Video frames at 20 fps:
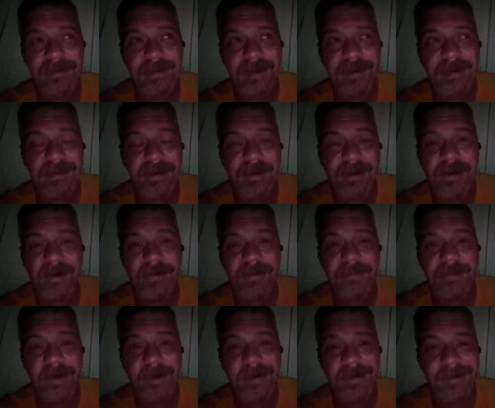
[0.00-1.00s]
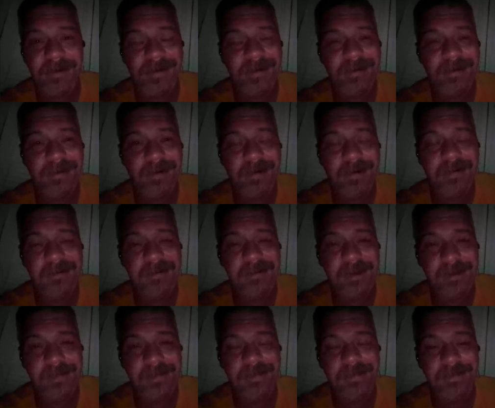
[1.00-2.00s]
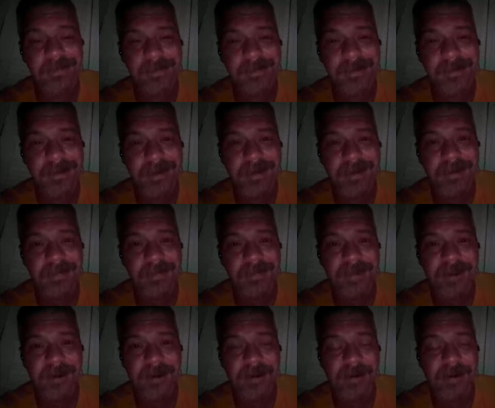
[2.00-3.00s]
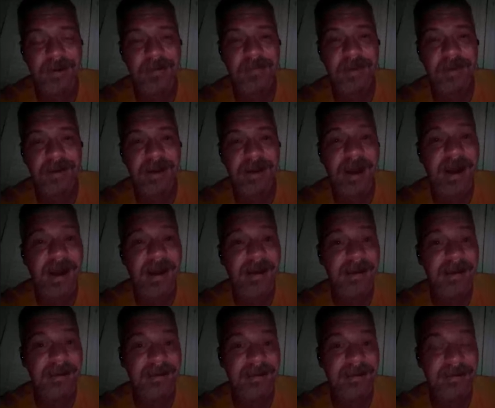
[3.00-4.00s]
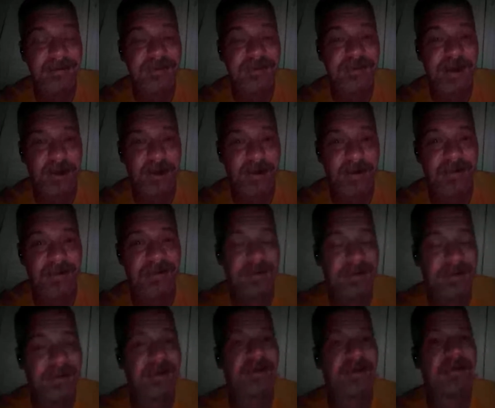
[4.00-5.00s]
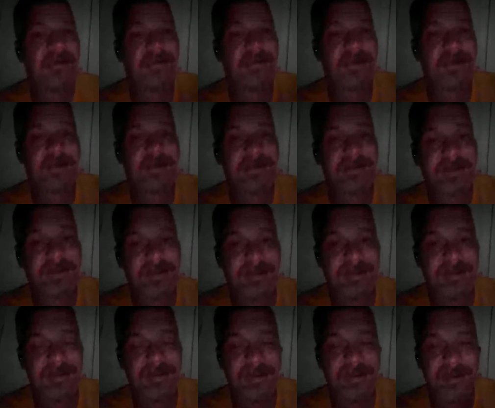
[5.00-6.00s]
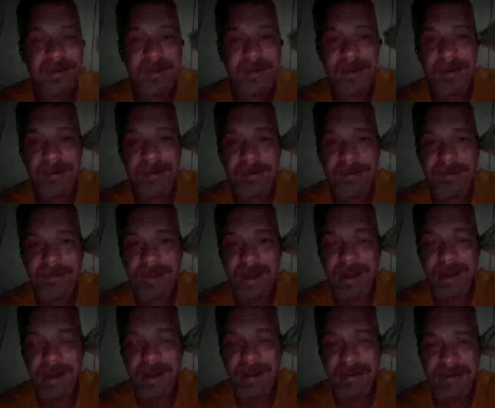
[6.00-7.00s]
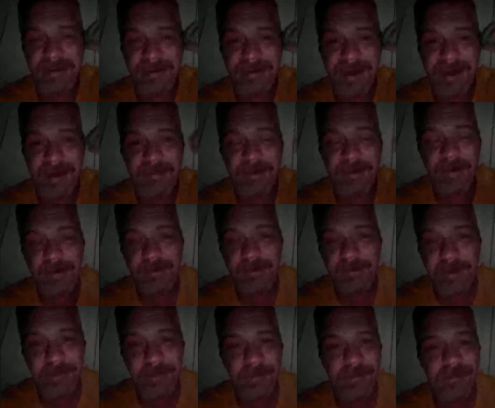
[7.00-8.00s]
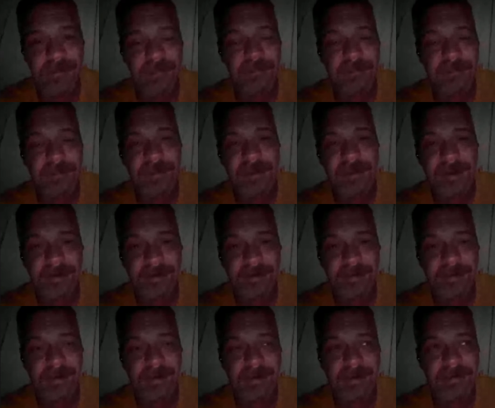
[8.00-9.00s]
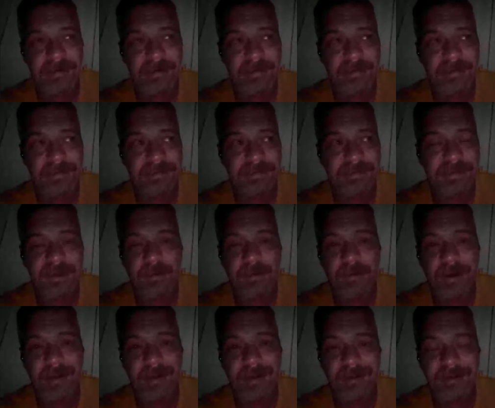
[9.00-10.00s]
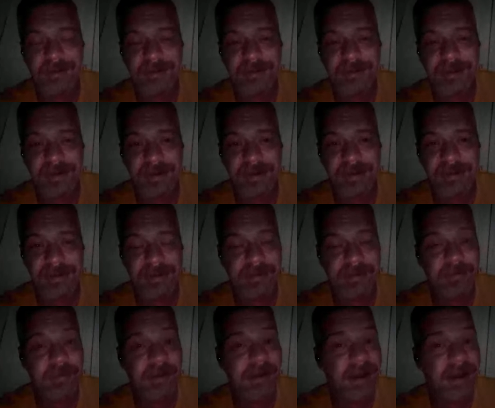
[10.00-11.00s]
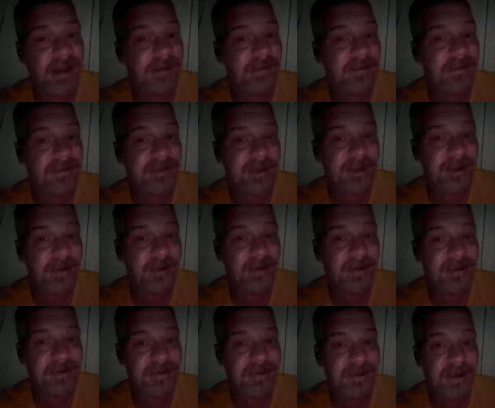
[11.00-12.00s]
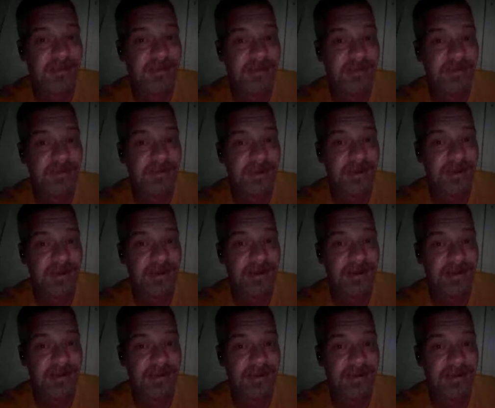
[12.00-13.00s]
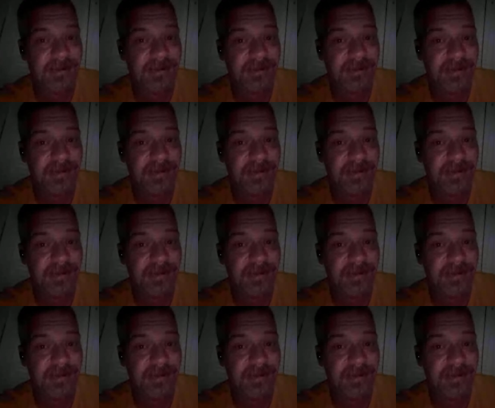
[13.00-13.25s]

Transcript: is a hurt person who hurts people. It'd be nice if Sharon could get over, that and stop hurting people, the way that she does. It'd be nice if Sarah could stop doing that kind of thing.